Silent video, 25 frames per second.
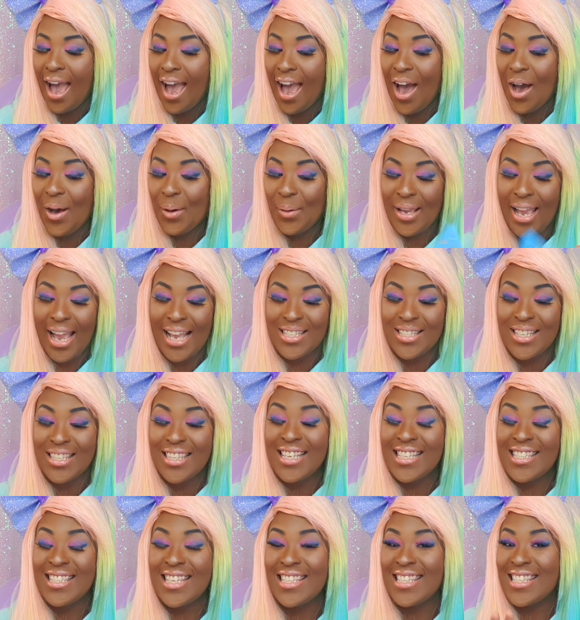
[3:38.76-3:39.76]
Okay, so
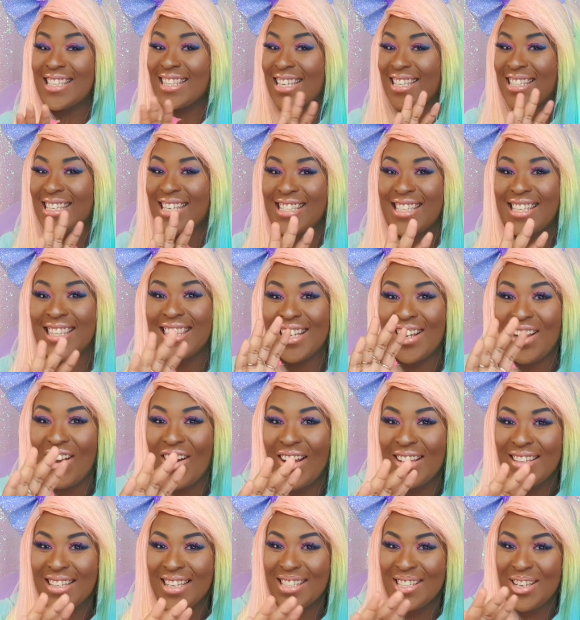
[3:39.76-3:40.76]
this isn't the
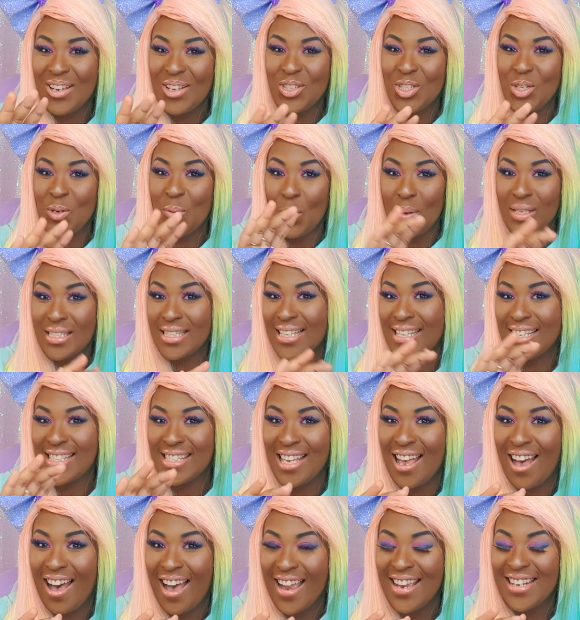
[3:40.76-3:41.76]
card that tells you what's
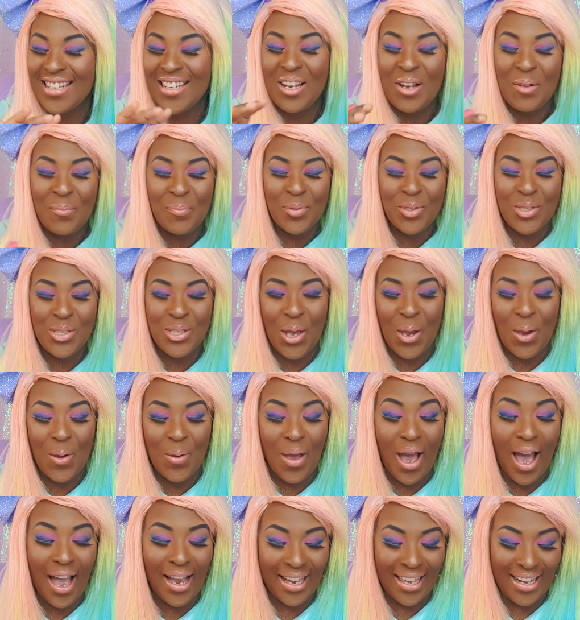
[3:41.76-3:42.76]
inside,
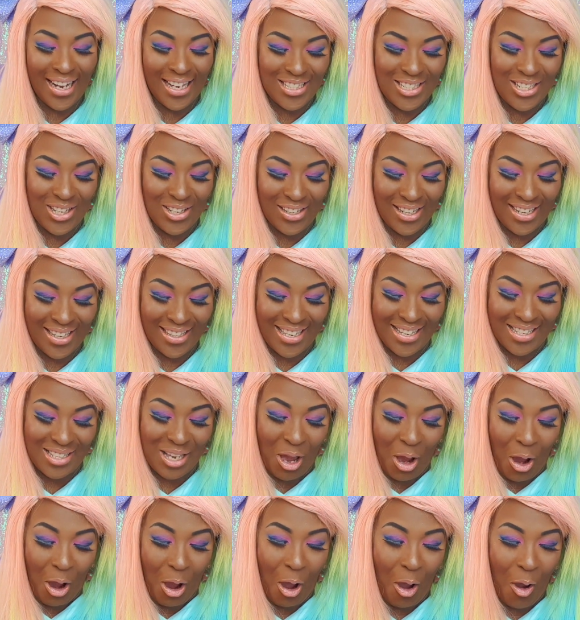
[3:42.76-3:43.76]
so I can actually look at this.
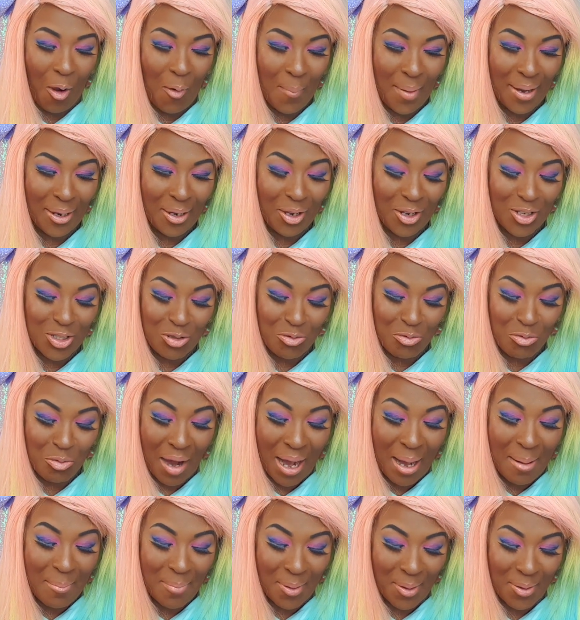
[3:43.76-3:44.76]
Oh my gosh,
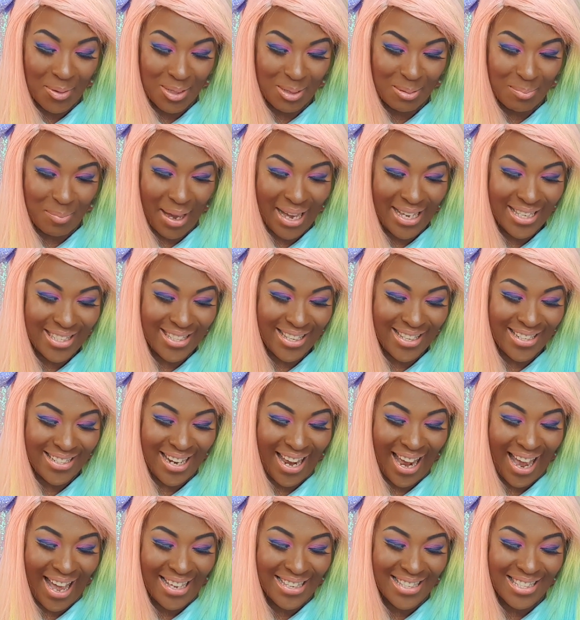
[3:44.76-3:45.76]
Rainbow Space
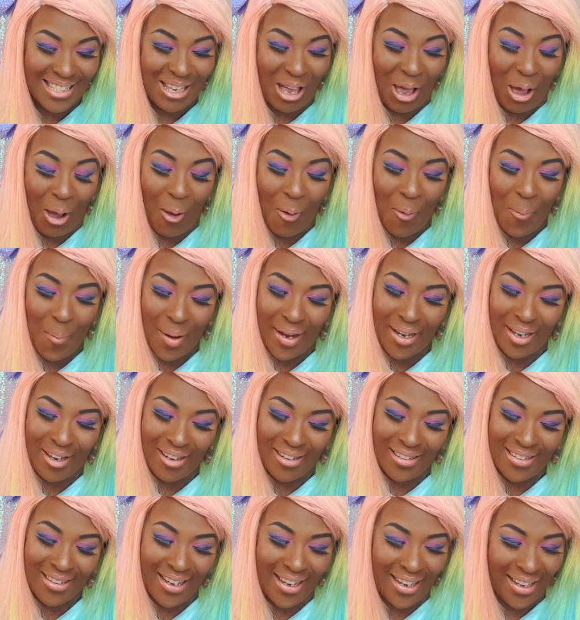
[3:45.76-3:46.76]
Cadets. Oh my
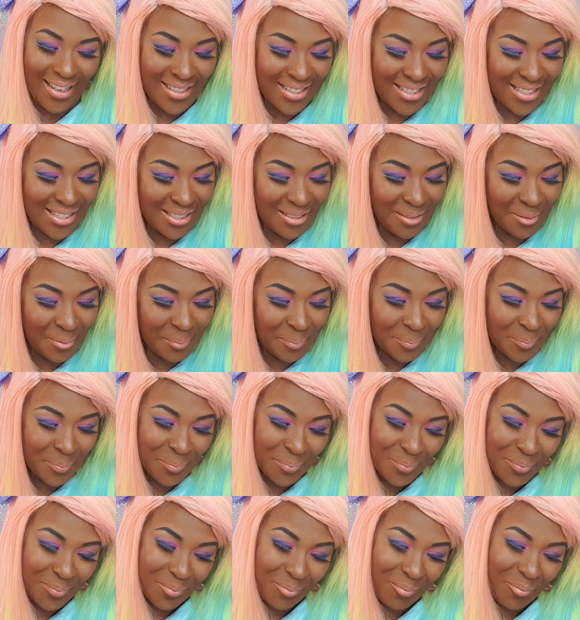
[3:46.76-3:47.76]
goodness.
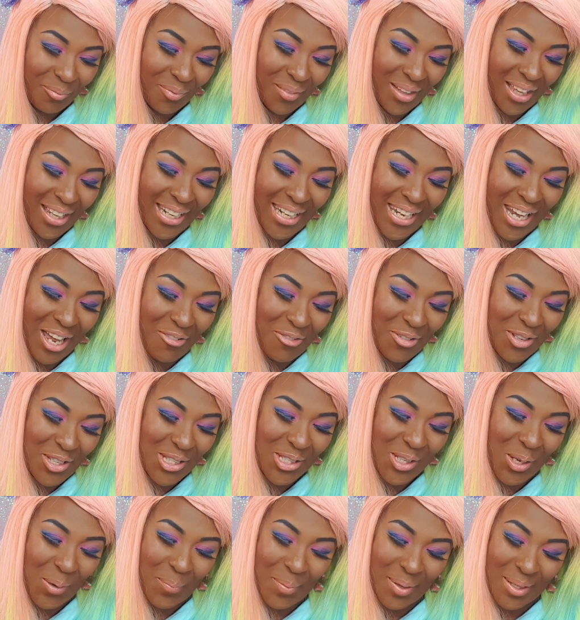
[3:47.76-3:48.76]
Never
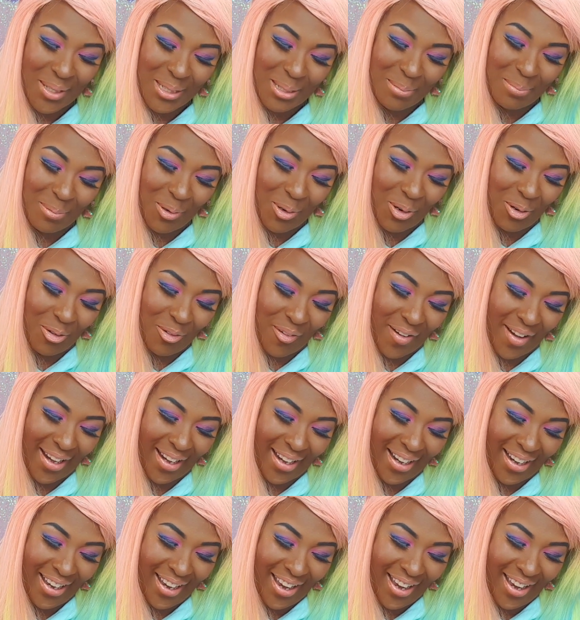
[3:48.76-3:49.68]
stop exploring.